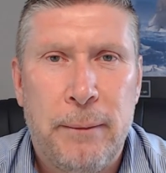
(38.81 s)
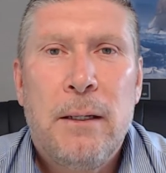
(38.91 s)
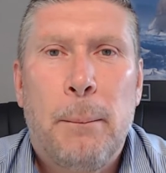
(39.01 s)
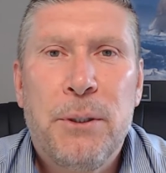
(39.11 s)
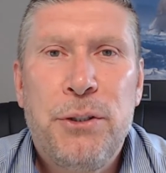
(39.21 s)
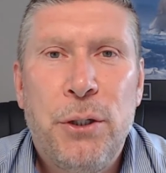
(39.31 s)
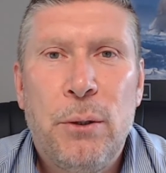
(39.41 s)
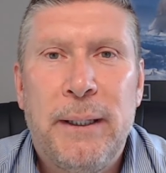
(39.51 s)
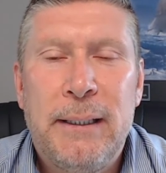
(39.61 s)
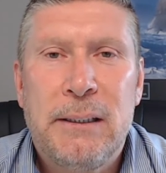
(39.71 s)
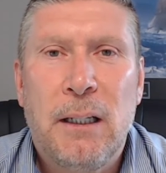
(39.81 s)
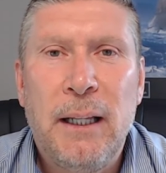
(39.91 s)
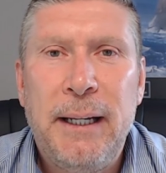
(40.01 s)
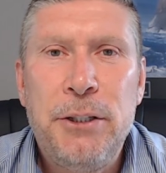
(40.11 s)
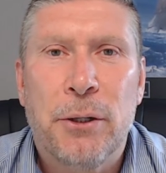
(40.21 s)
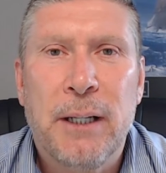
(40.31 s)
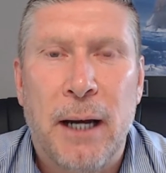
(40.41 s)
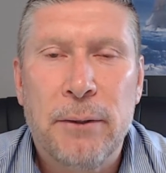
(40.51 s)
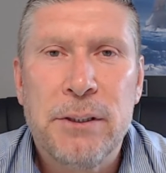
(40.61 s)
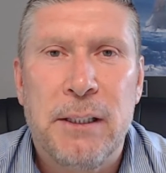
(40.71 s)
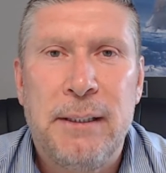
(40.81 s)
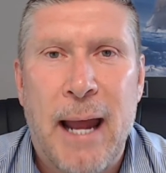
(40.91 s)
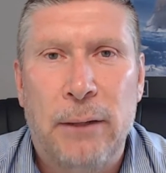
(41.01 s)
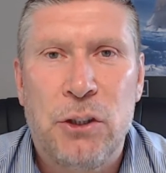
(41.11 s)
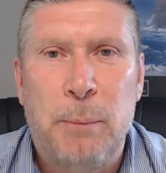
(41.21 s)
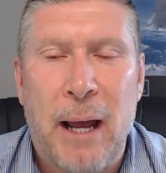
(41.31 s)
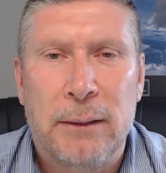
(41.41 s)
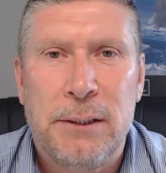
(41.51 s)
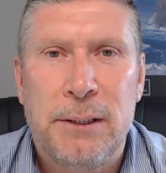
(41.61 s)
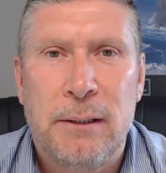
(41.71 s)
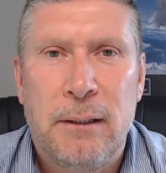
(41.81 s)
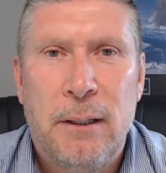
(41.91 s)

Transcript: Number 2 is clean your gutters and downspouts.